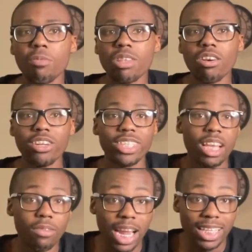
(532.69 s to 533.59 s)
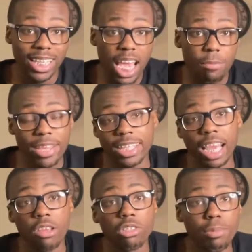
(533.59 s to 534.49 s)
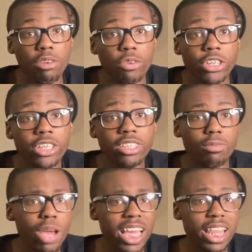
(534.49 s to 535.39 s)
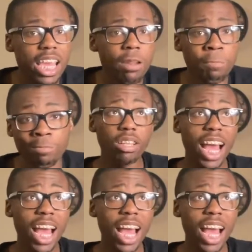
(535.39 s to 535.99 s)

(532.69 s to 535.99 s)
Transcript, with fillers: them don't understand what I say because I use big words back then.